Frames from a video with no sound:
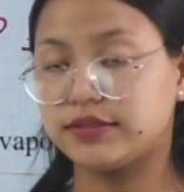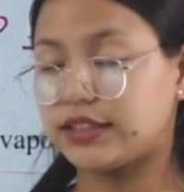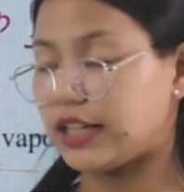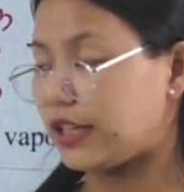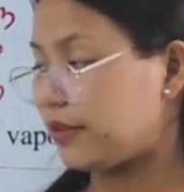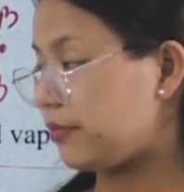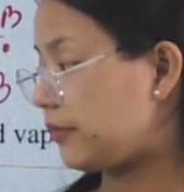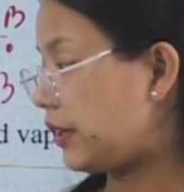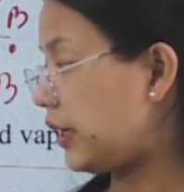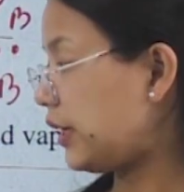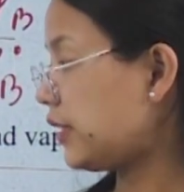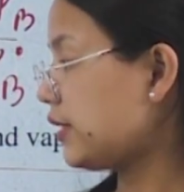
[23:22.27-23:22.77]

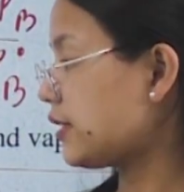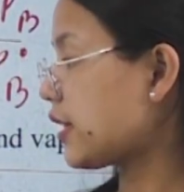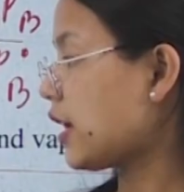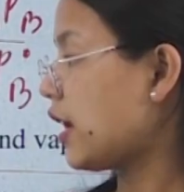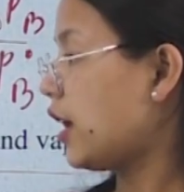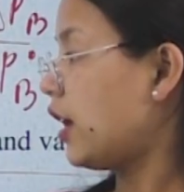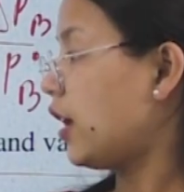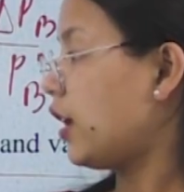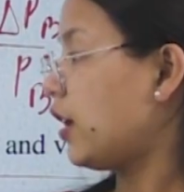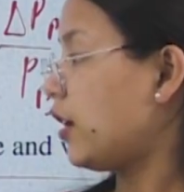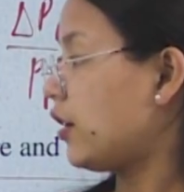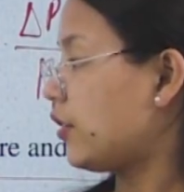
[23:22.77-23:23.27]
That means
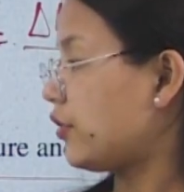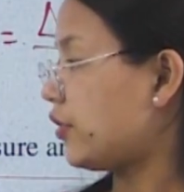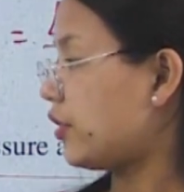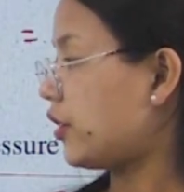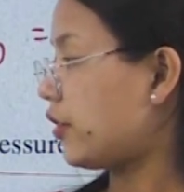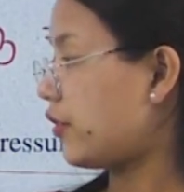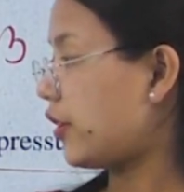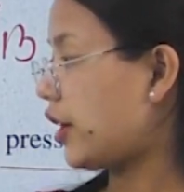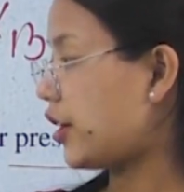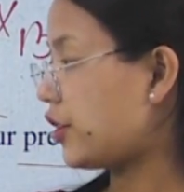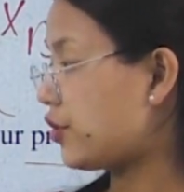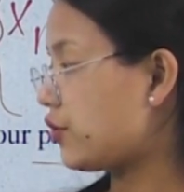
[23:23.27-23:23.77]

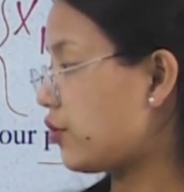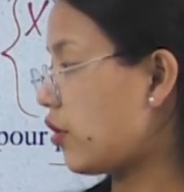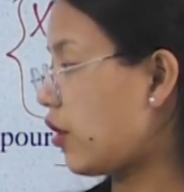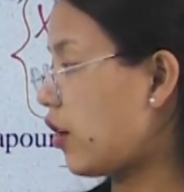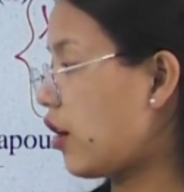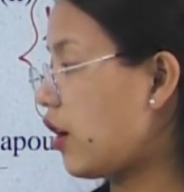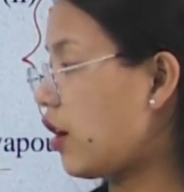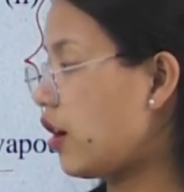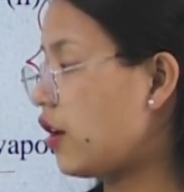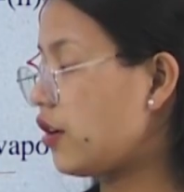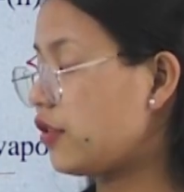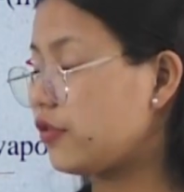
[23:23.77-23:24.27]
the ratio
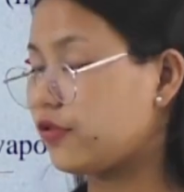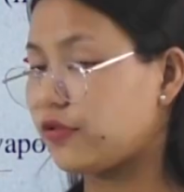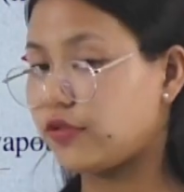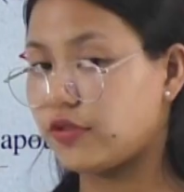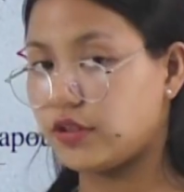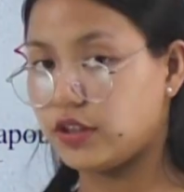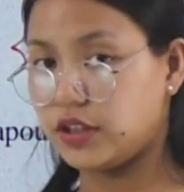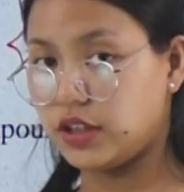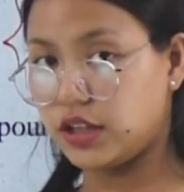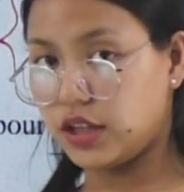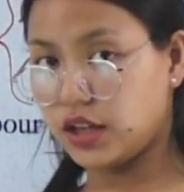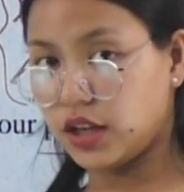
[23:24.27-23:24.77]

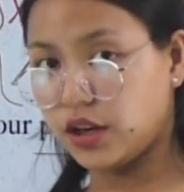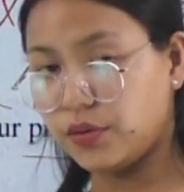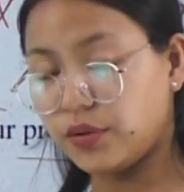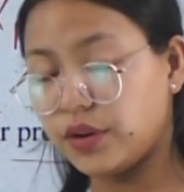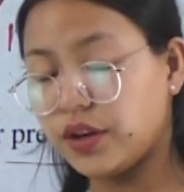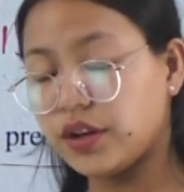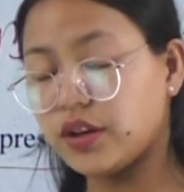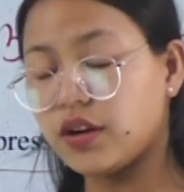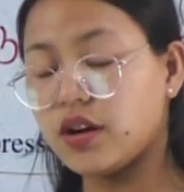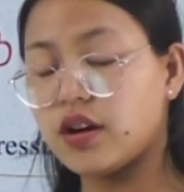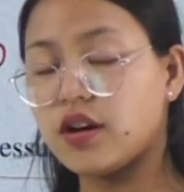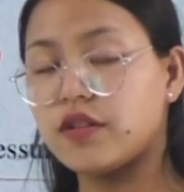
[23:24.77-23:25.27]
of
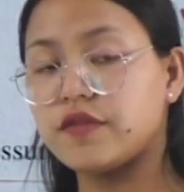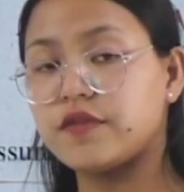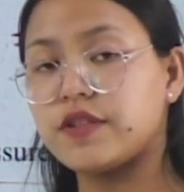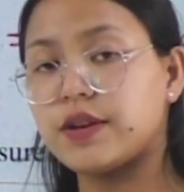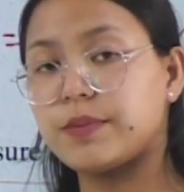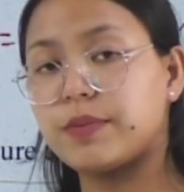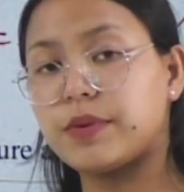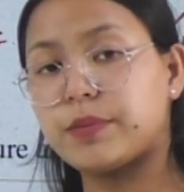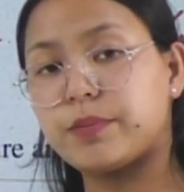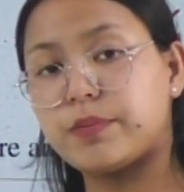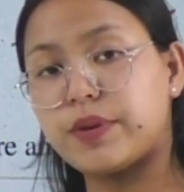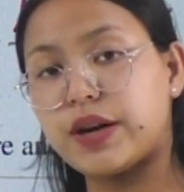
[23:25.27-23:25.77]
lowering of
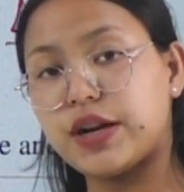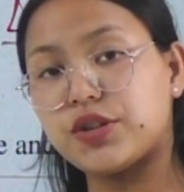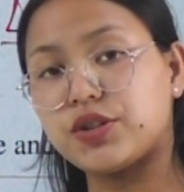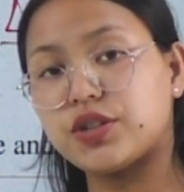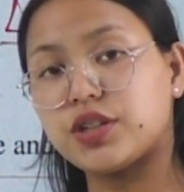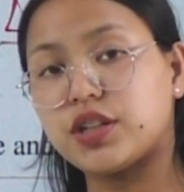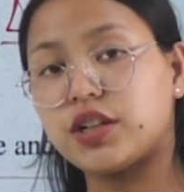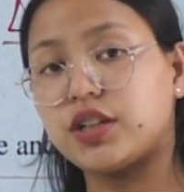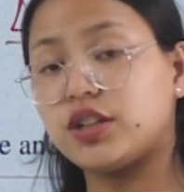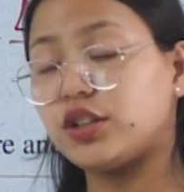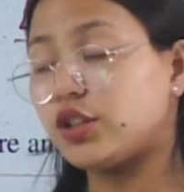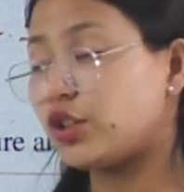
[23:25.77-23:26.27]
vapor
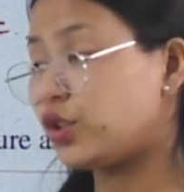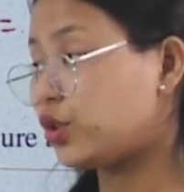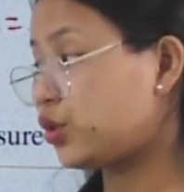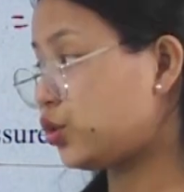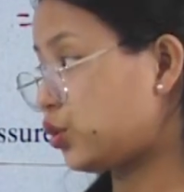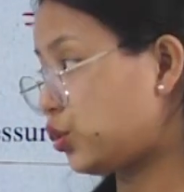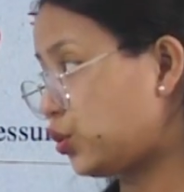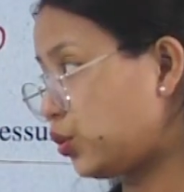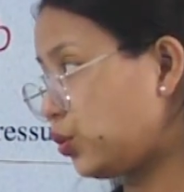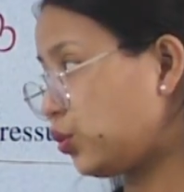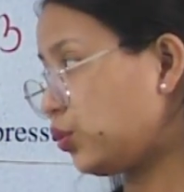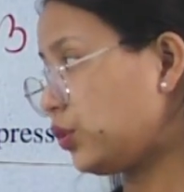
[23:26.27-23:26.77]
pressure
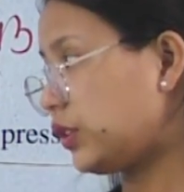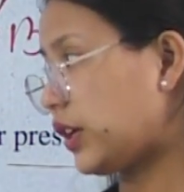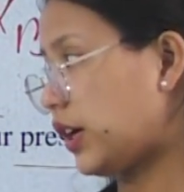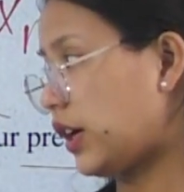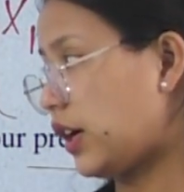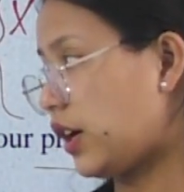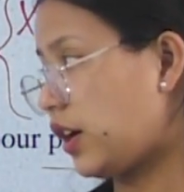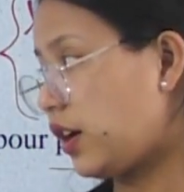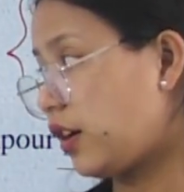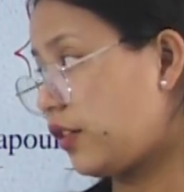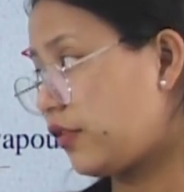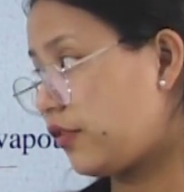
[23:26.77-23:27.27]
to
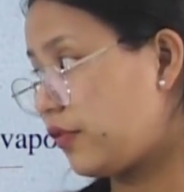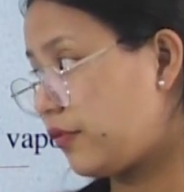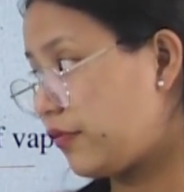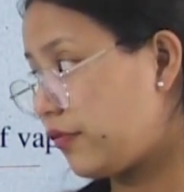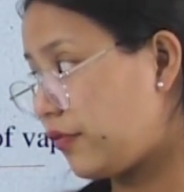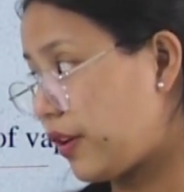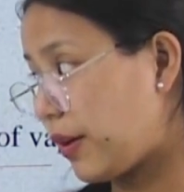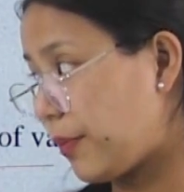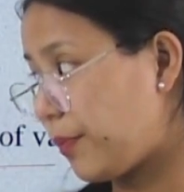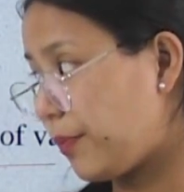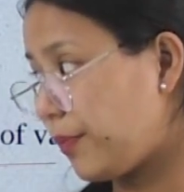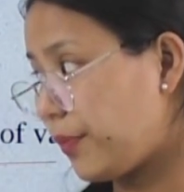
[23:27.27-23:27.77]
the
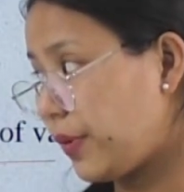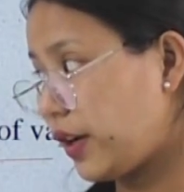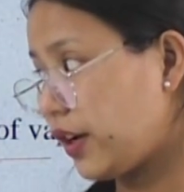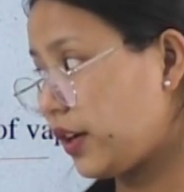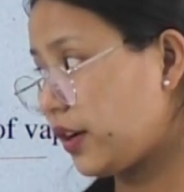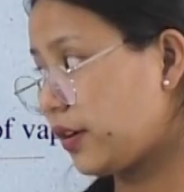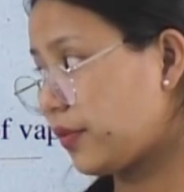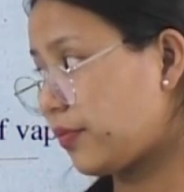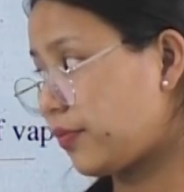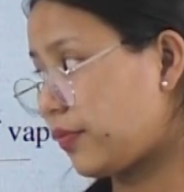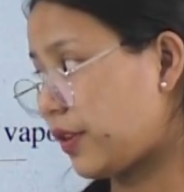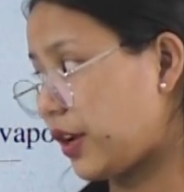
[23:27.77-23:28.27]

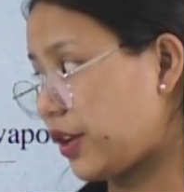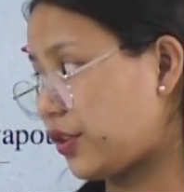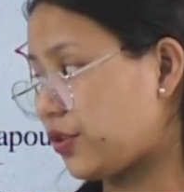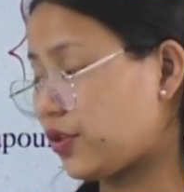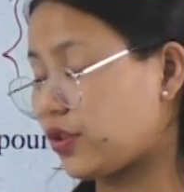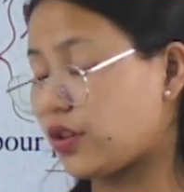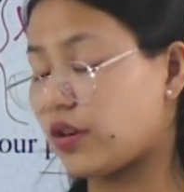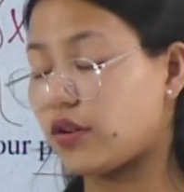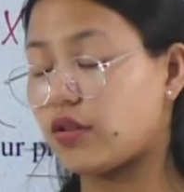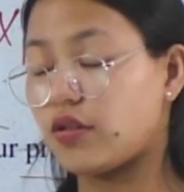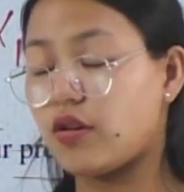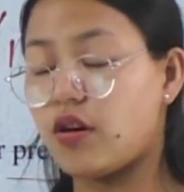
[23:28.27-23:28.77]
vapor
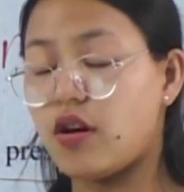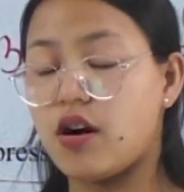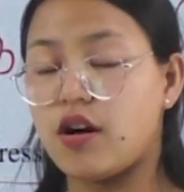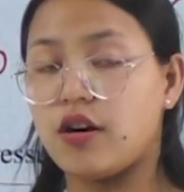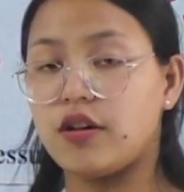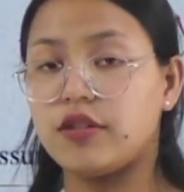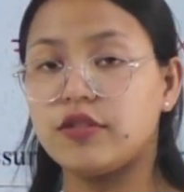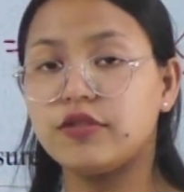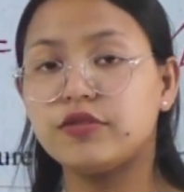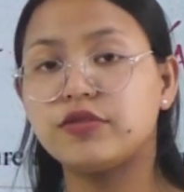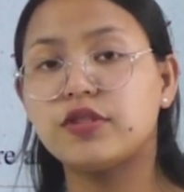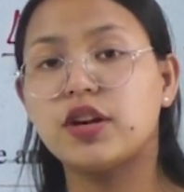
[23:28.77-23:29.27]
pressure
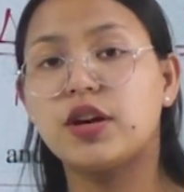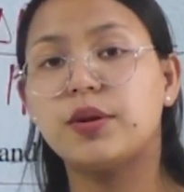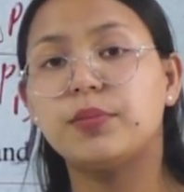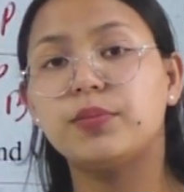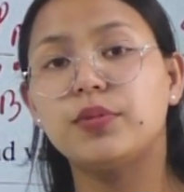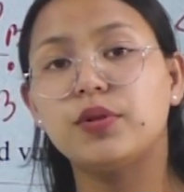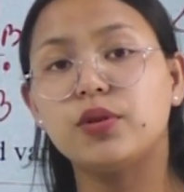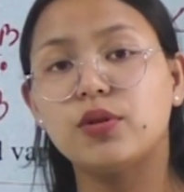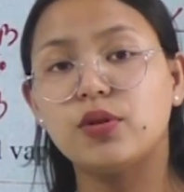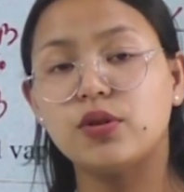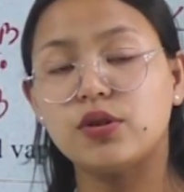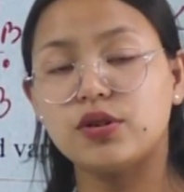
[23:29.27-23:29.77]
of
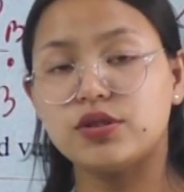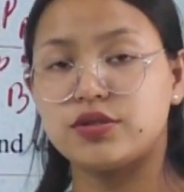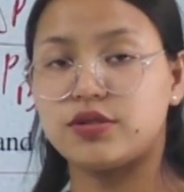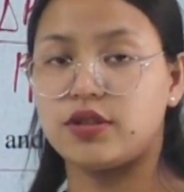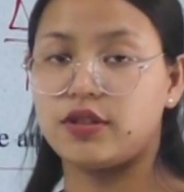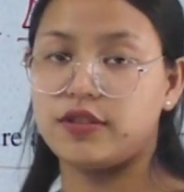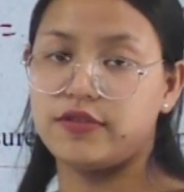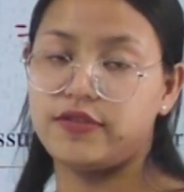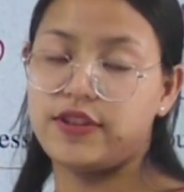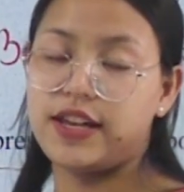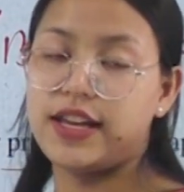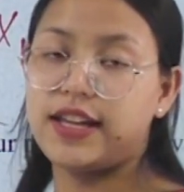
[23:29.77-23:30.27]
pure
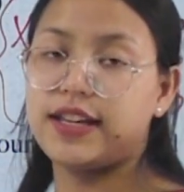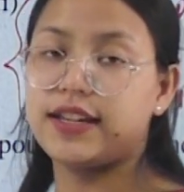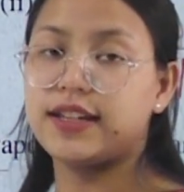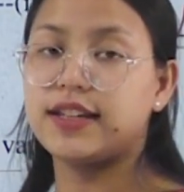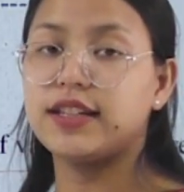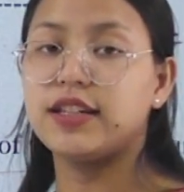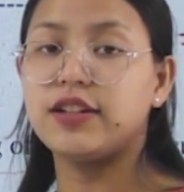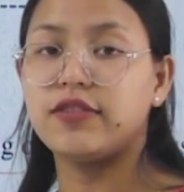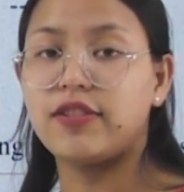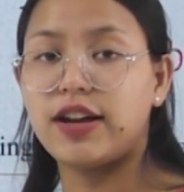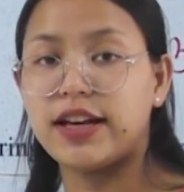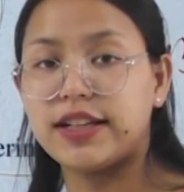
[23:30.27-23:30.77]
solvent
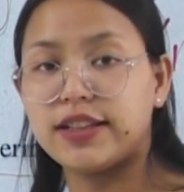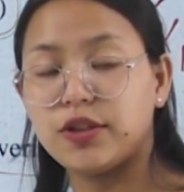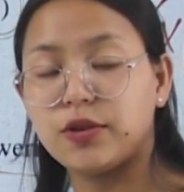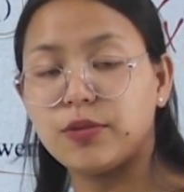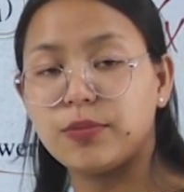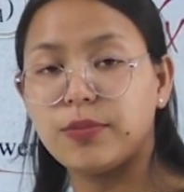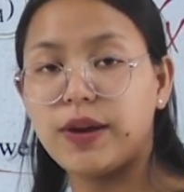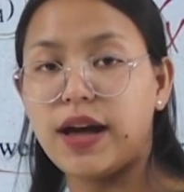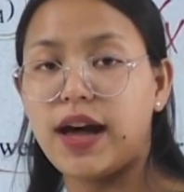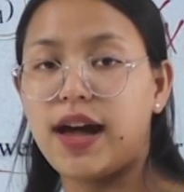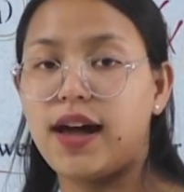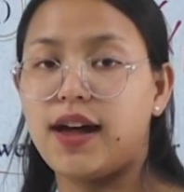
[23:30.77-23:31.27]
divide
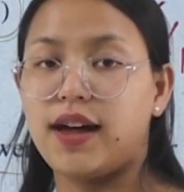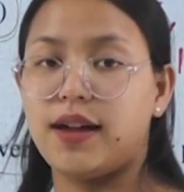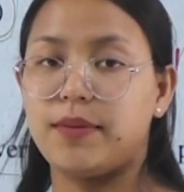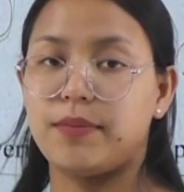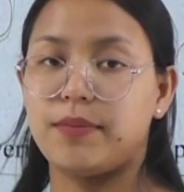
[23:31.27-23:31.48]
to ba.